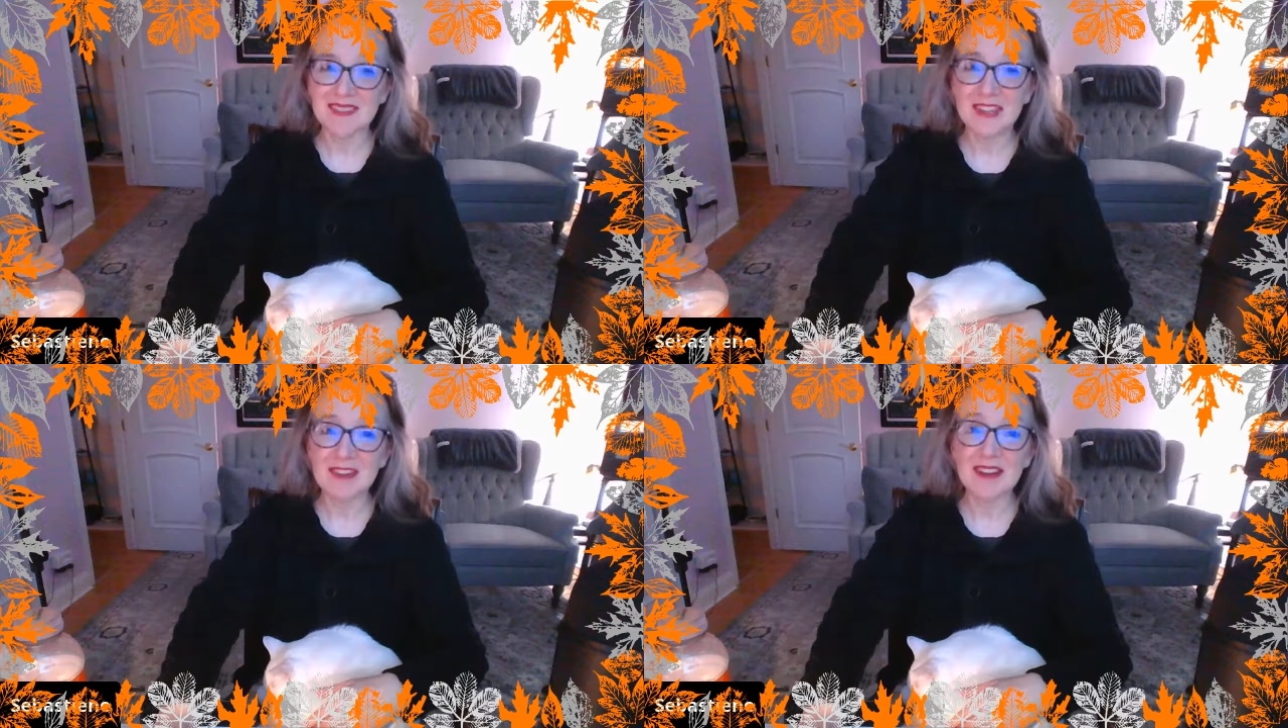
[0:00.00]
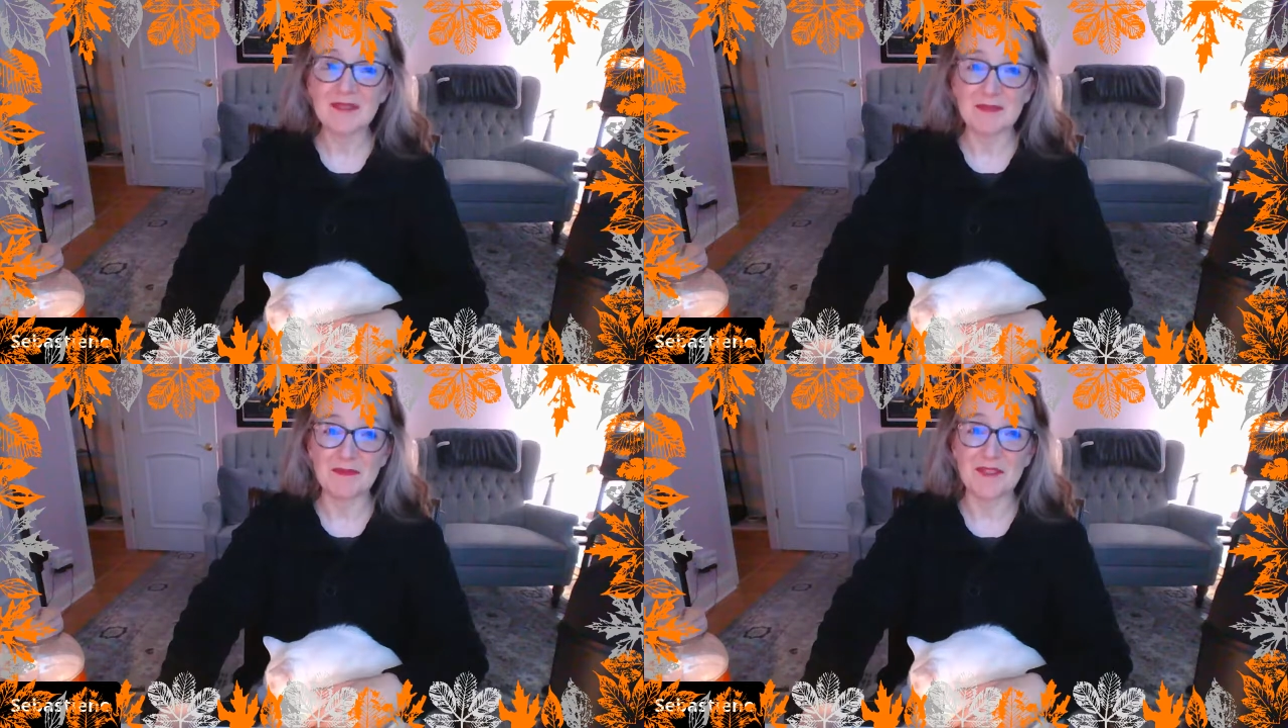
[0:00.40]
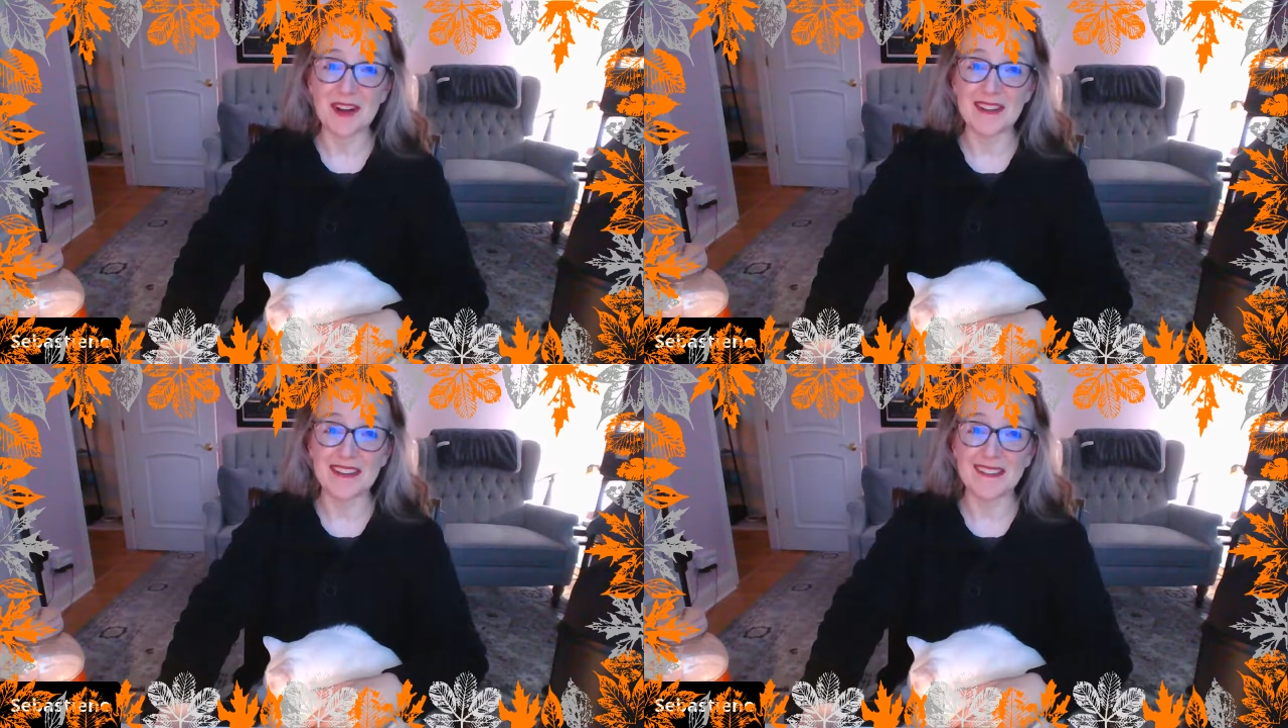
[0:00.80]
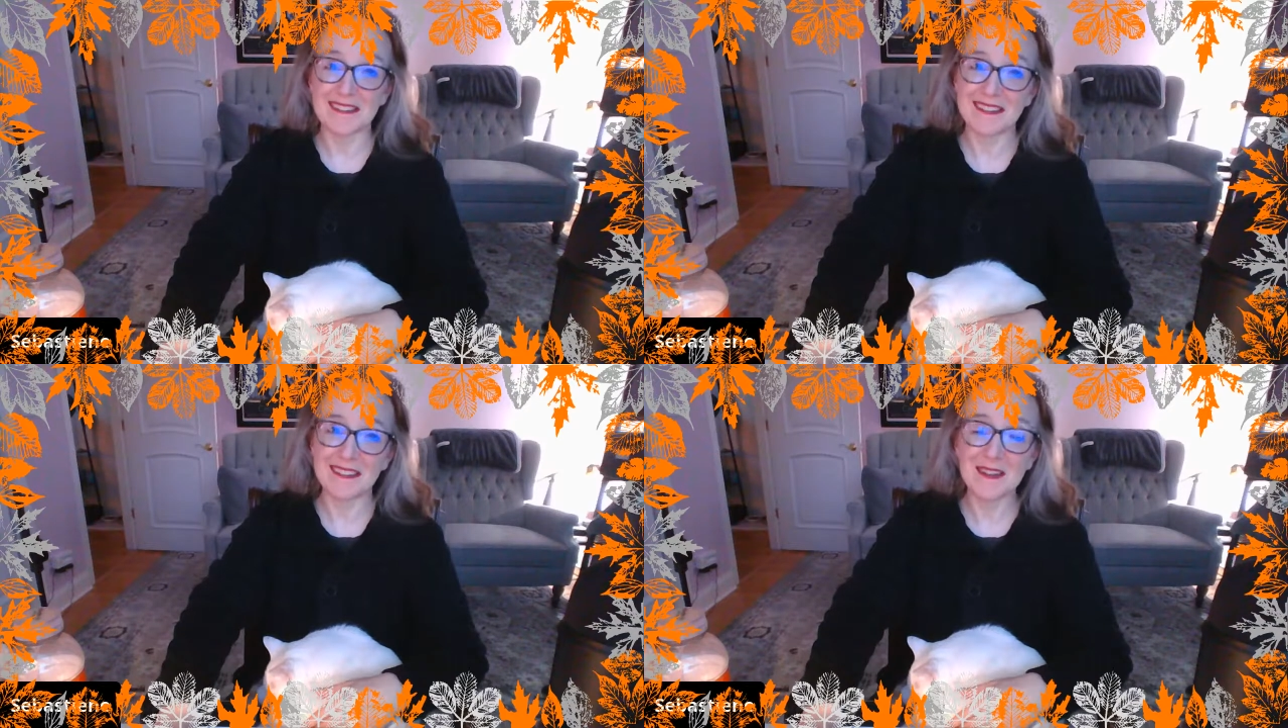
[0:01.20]
you're having fun.
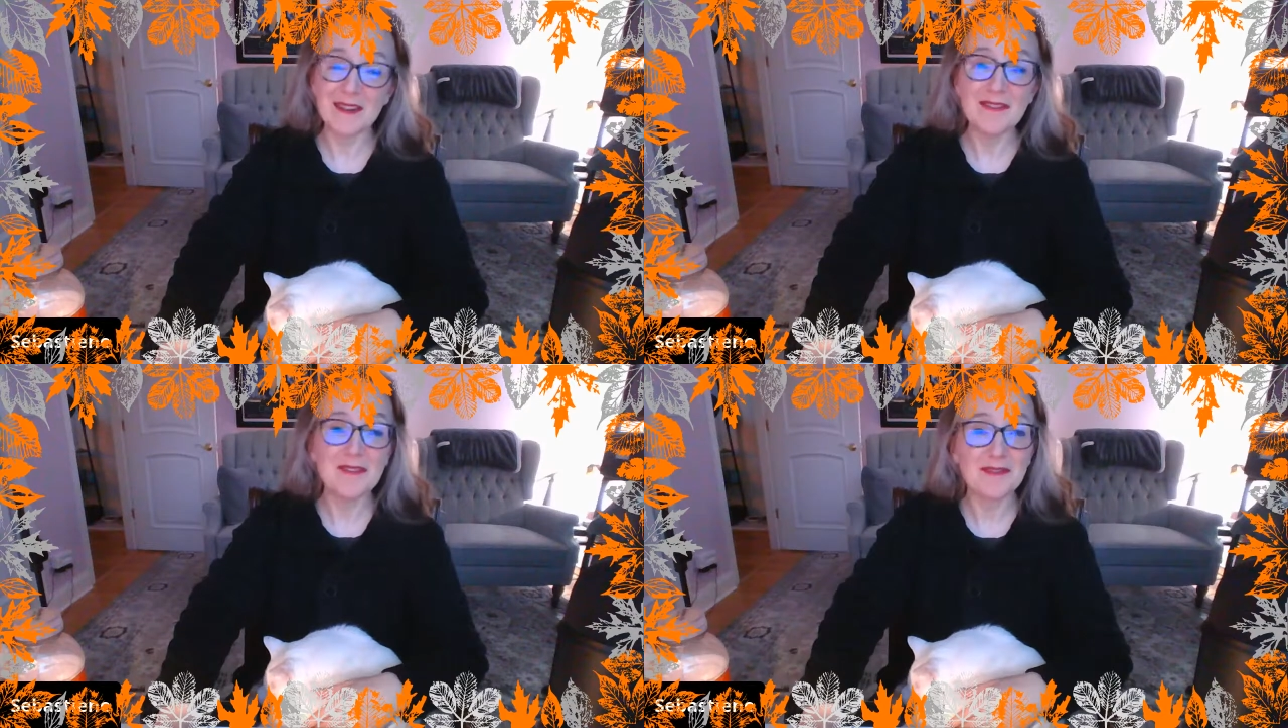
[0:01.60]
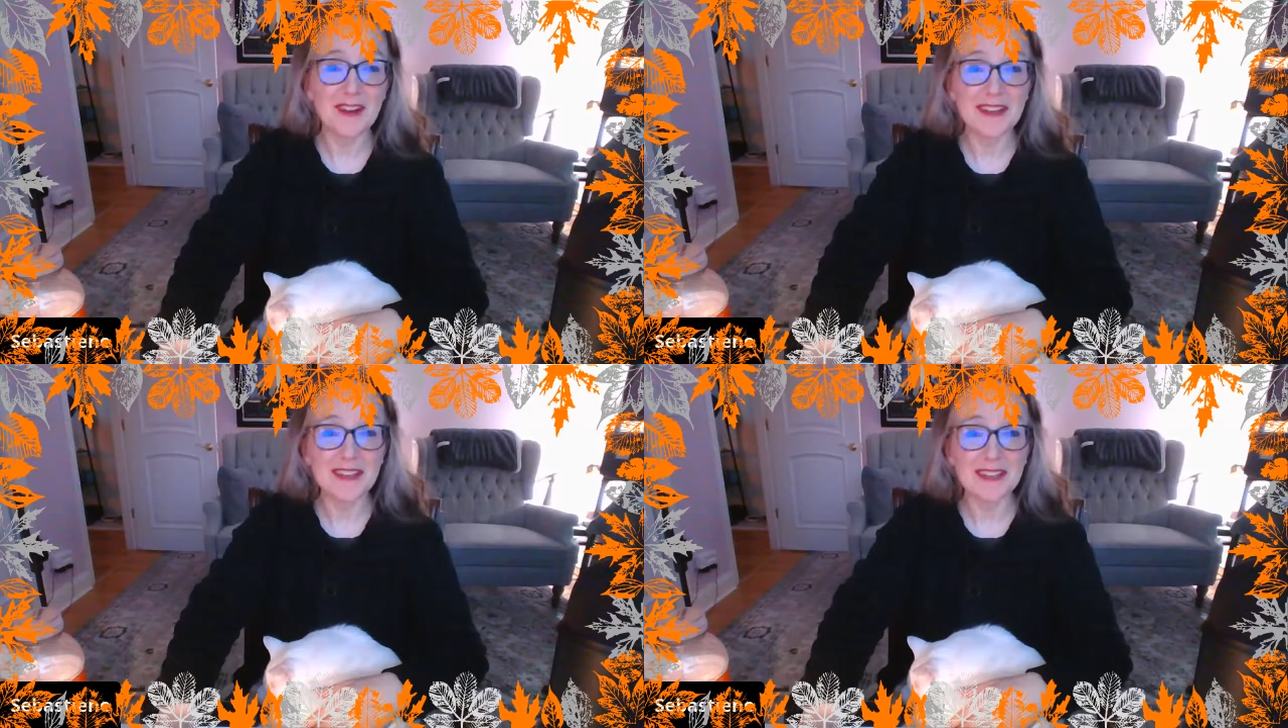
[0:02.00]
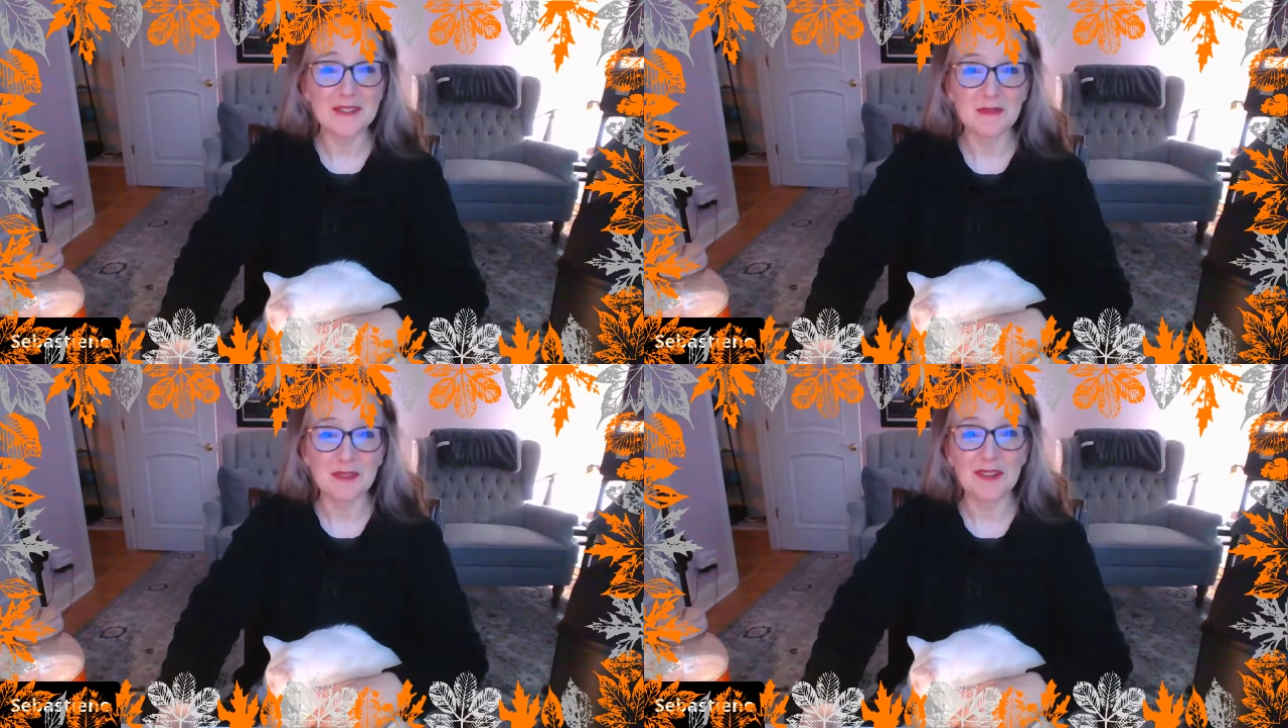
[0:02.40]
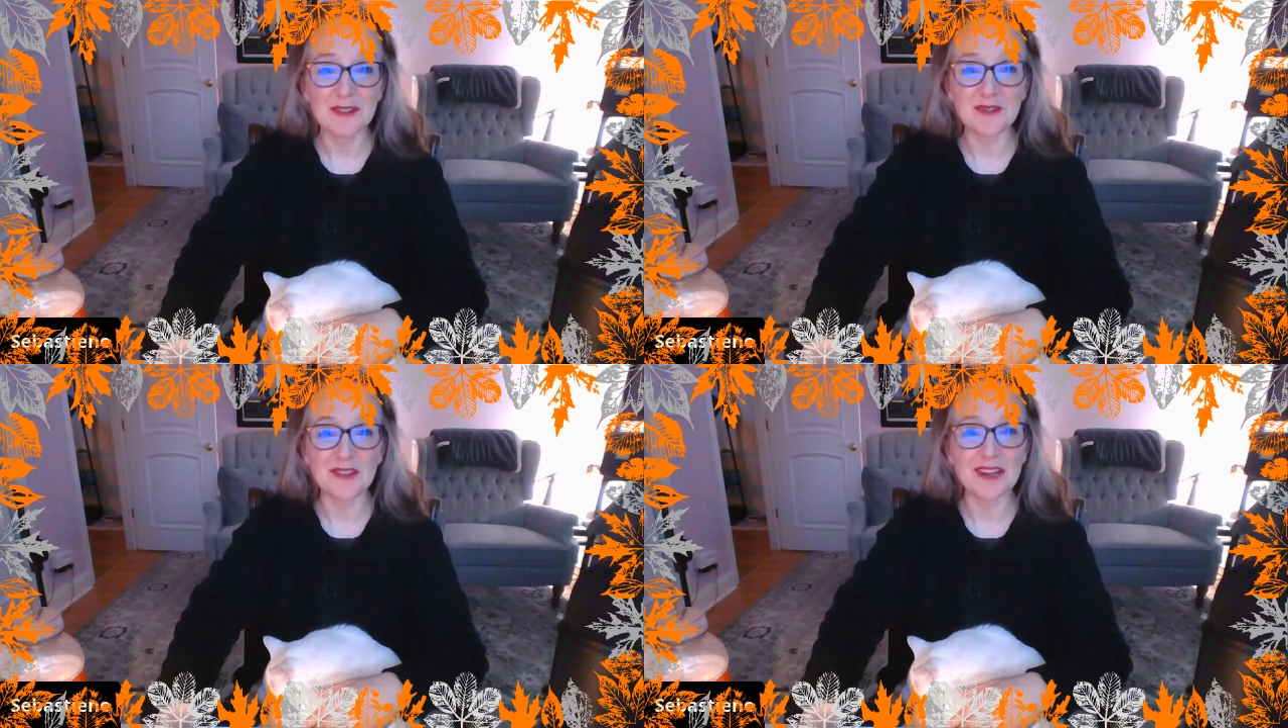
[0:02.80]
You're having fun, and that's
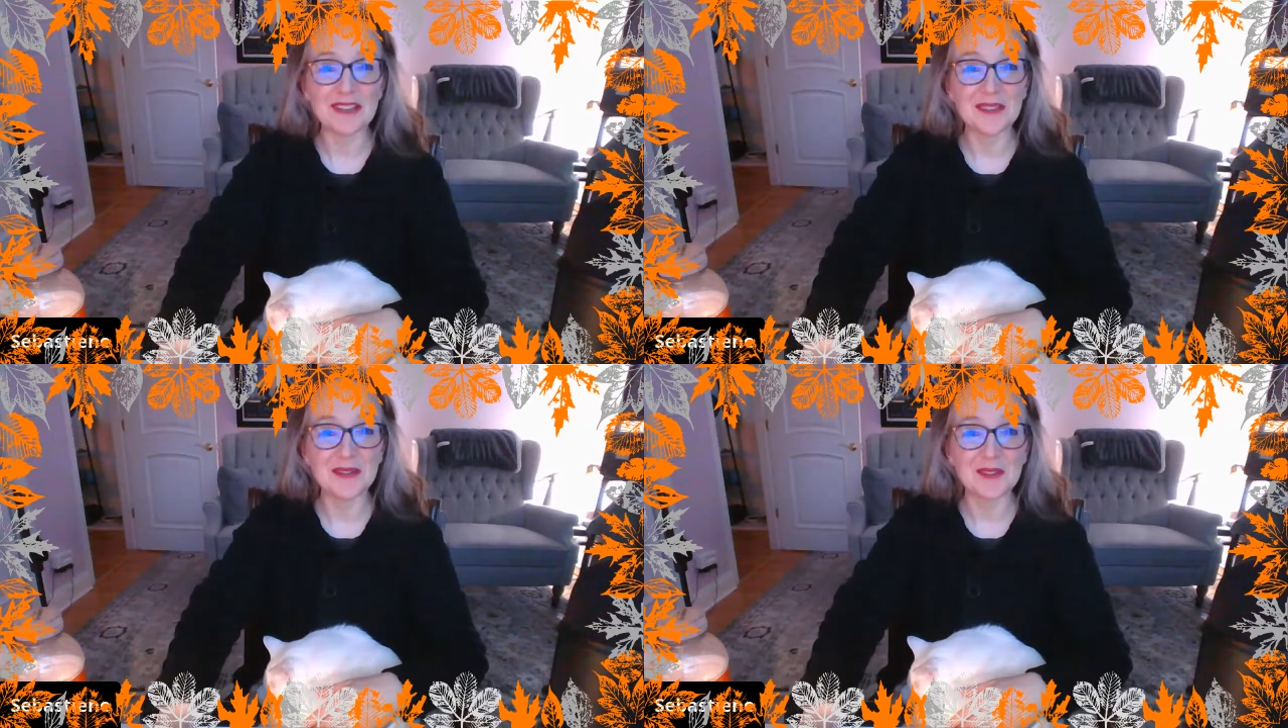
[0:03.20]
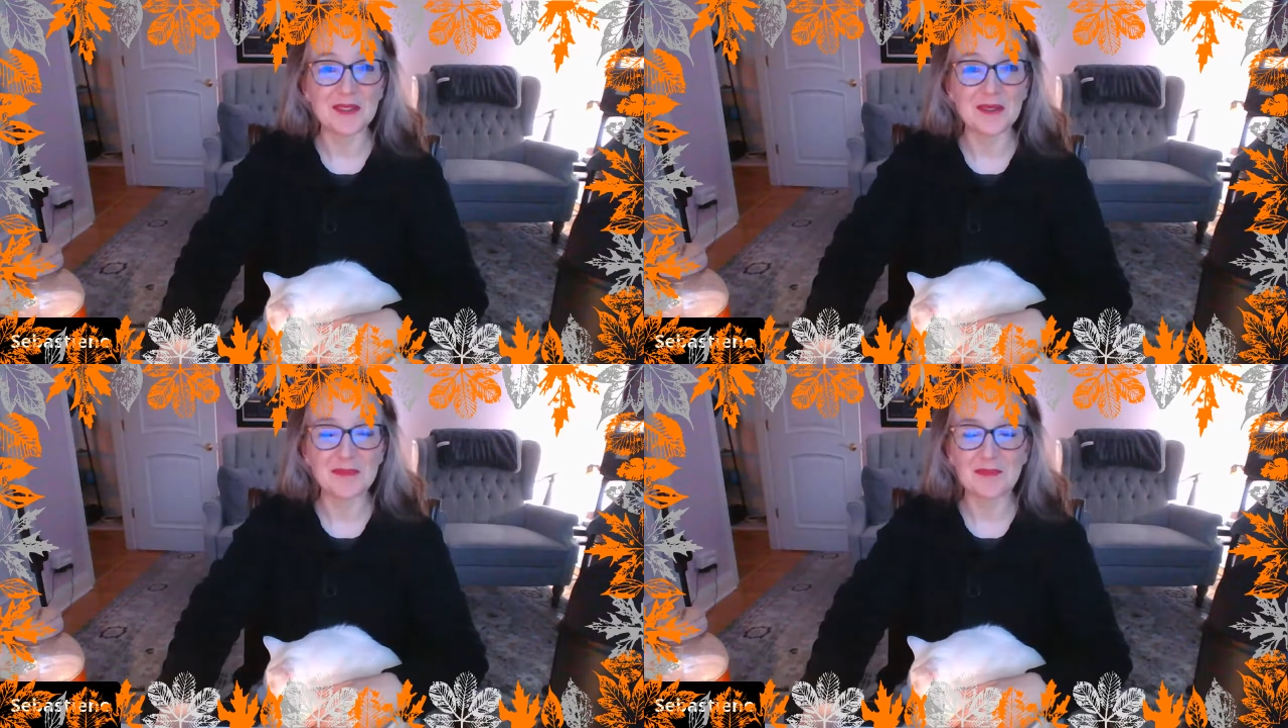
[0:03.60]
wonderful. I love it.